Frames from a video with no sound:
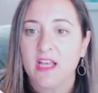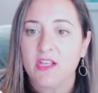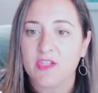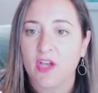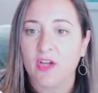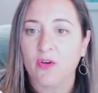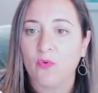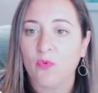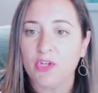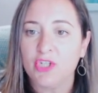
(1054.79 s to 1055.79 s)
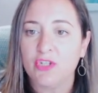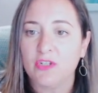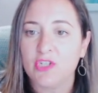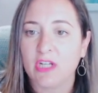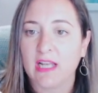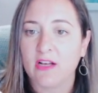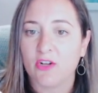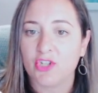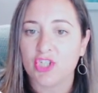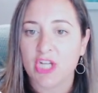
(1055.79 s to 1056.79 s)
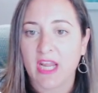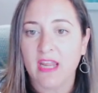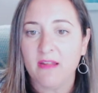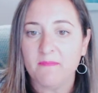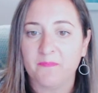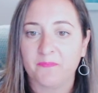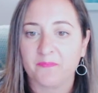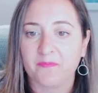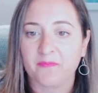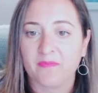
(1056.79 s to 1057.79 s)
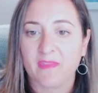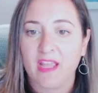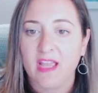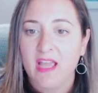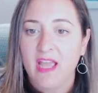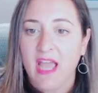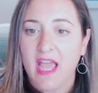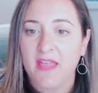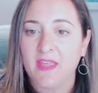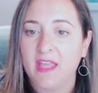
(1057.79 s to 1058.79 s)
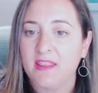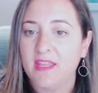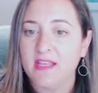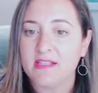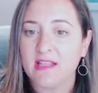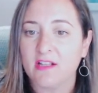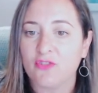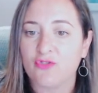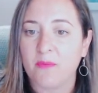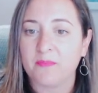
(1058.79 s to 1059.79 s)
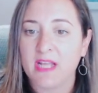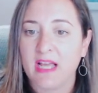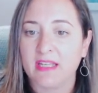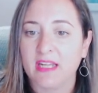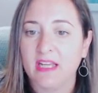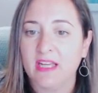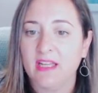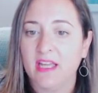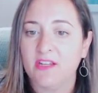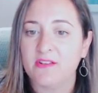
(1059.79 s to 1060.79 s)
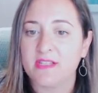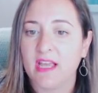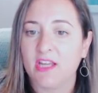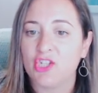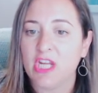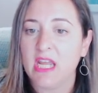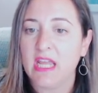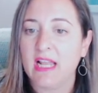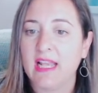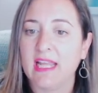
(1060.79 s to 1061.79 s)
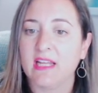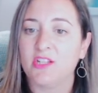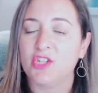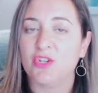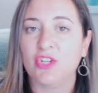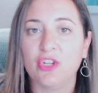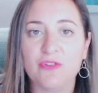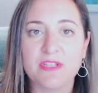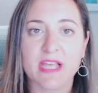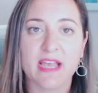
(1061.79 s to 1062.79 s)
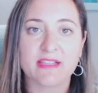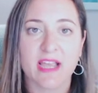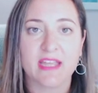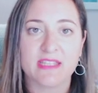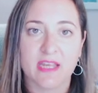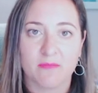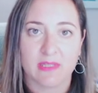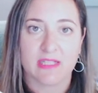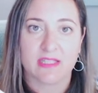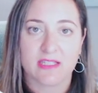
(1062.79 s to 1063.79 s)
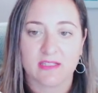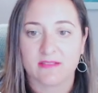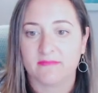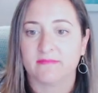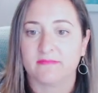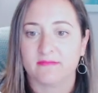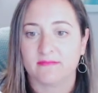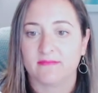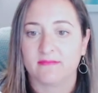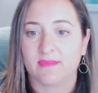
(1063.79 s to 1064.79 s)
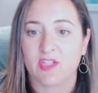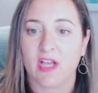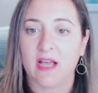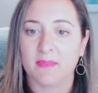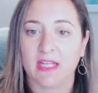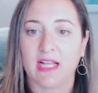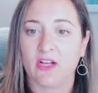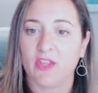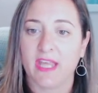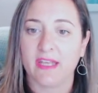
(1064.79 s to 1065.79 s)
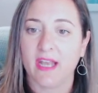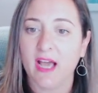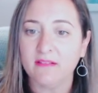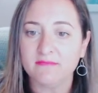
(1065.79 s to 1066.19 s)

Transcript: So what you do is you click on share, and then there's a little drop down here, and you say share a link to use as a template. So I'm going to click on that now.